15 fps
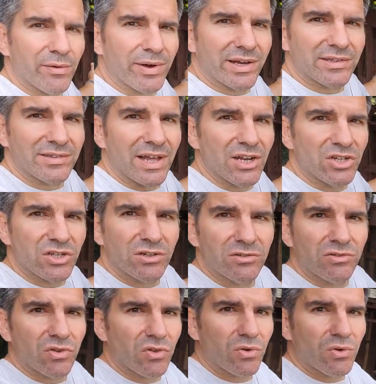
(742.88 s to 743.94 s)
extension
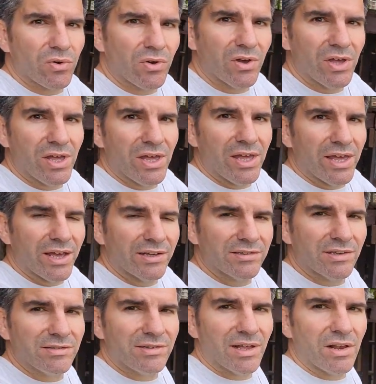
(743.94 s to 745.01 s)
to your
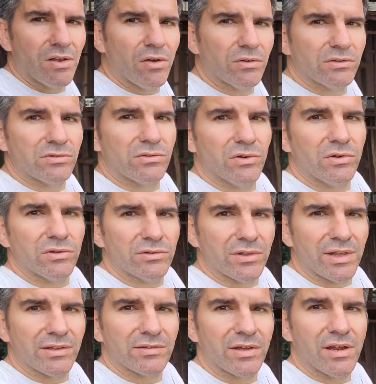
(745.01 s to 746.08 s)
existing log store. So
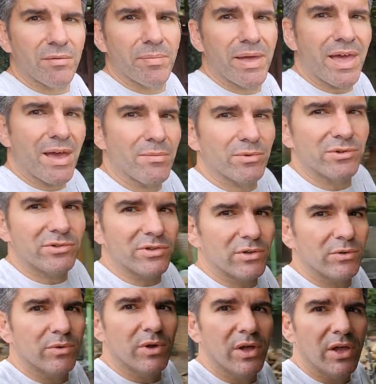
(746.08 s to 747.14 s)
that's going to be able
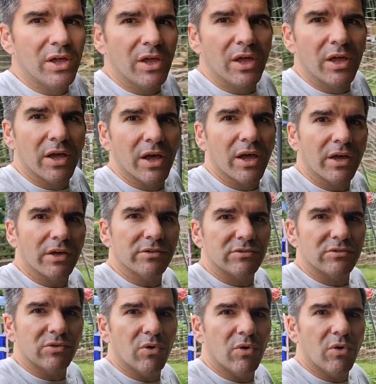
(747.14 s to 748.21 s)
to
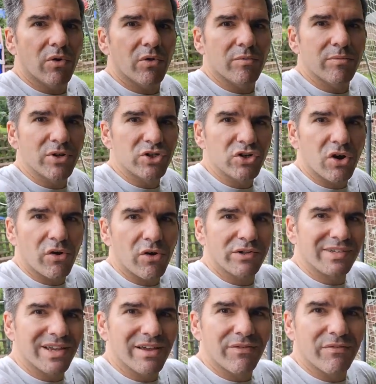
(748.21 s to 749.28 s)
store the
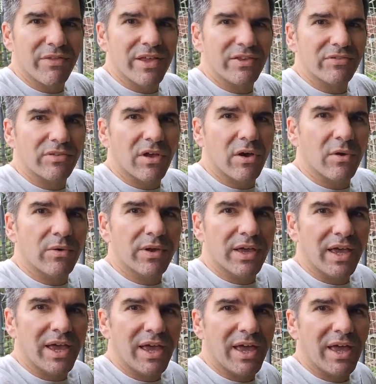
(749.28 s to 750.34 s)
majority of this oak
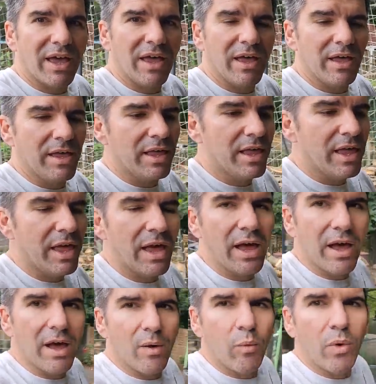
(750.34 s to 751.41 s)
here
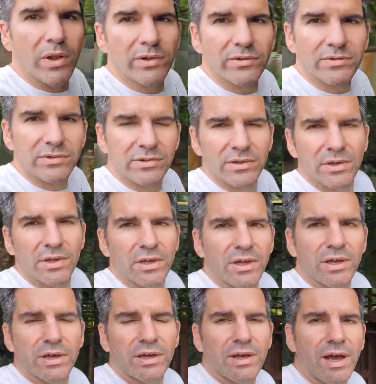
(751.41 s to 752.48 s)
once
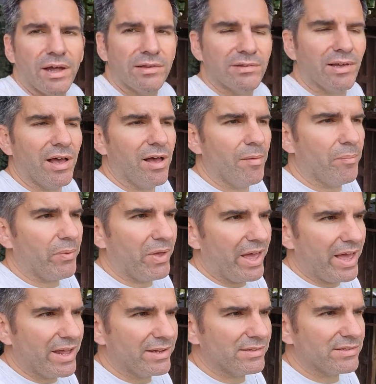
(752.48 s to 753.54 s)
cut up
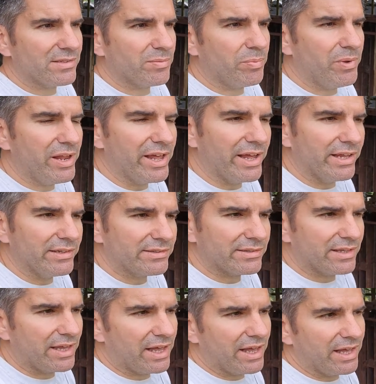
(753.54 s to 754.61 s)
and split,
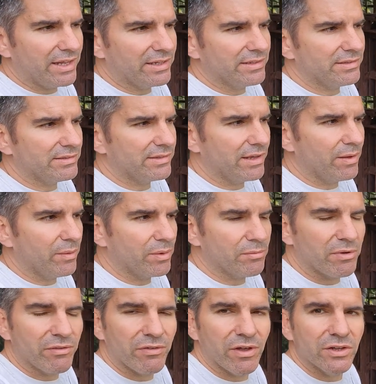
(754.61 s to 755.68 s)
and one of
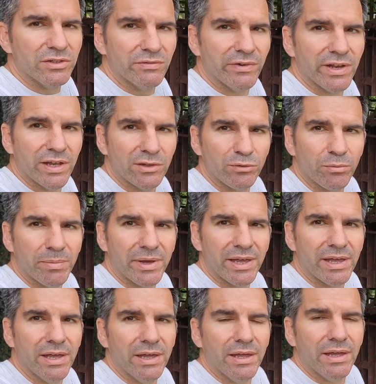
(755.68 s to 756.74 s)
my future videos will be